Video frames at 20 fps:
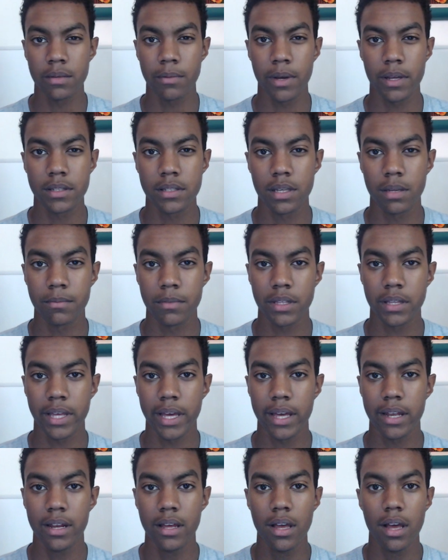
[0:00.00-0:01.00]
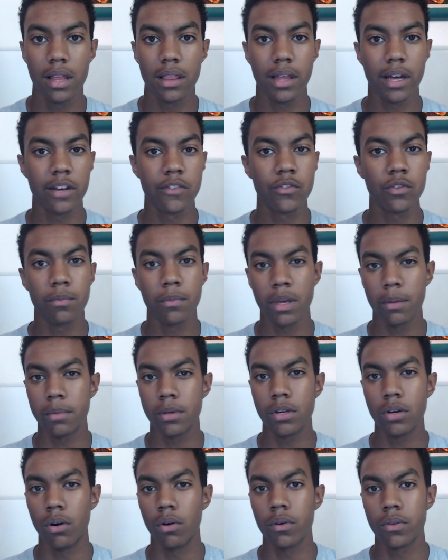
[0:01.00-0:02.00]
about something that a lot of you may
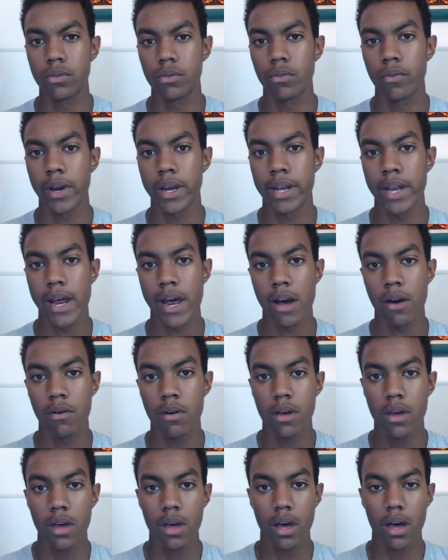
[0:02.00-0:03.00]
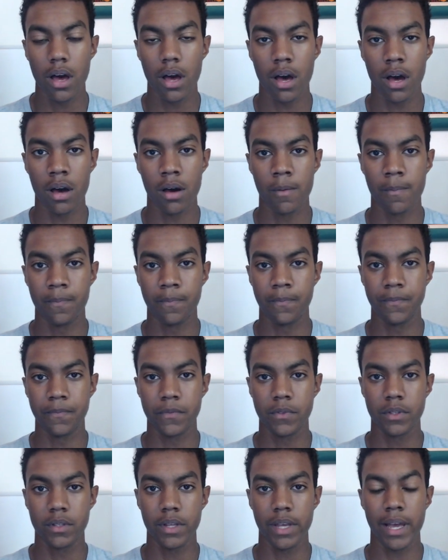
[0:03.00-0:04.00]
be going through right now.
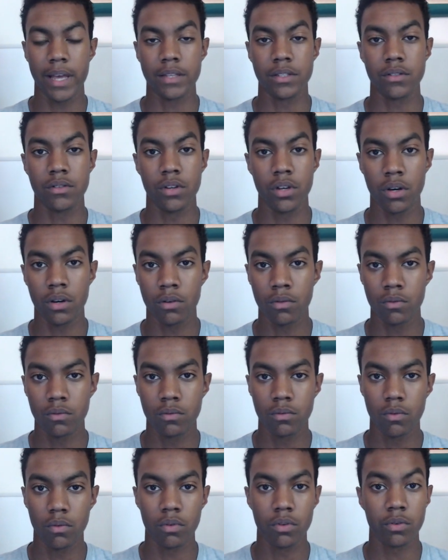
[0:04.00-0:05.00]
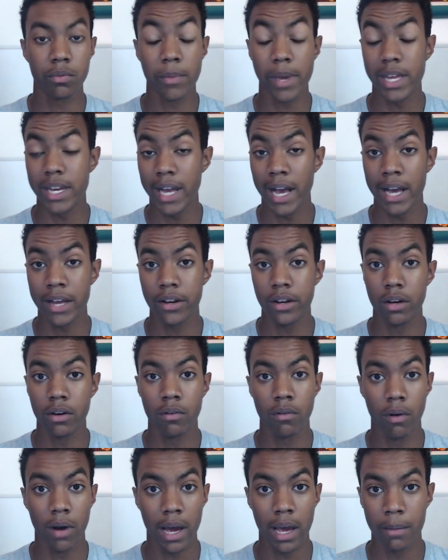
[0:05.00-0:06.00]
As you know, or you may not
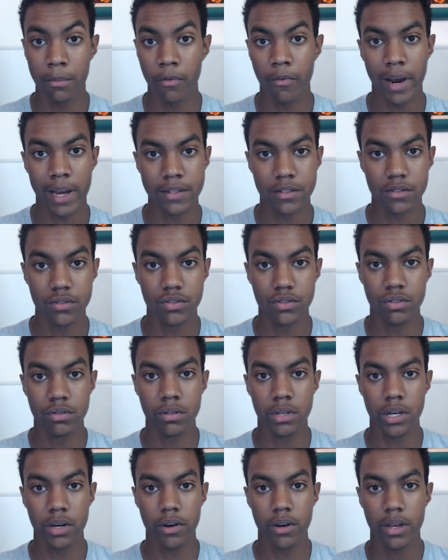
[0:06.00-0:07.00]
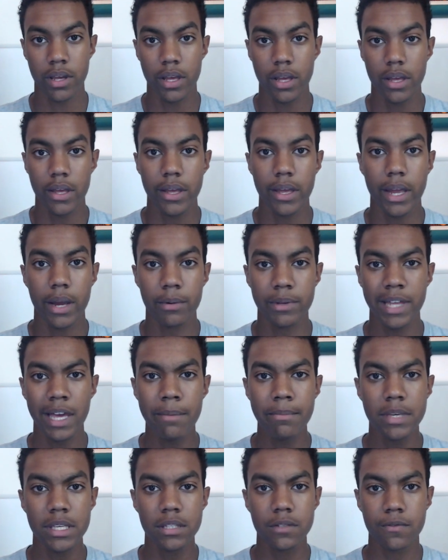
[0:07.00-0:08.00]
know, I'm a rising junior, and what
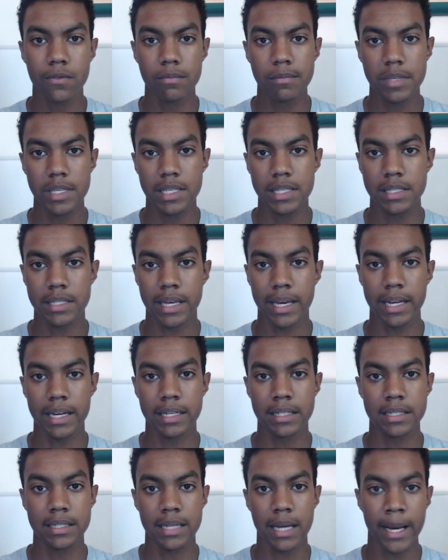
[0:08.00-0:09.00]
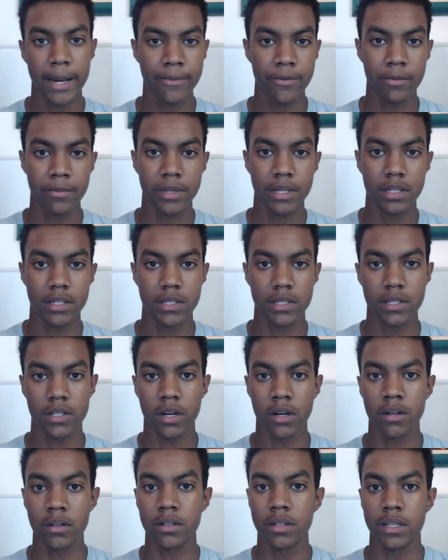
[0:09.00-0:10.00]
that means for me is that it's time for me to
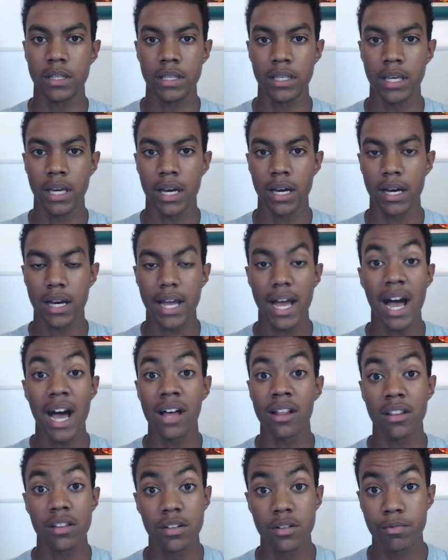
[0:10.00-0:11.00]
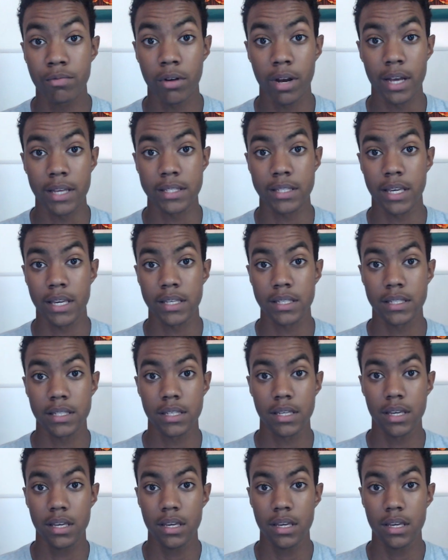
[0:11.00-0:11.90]
start the college process.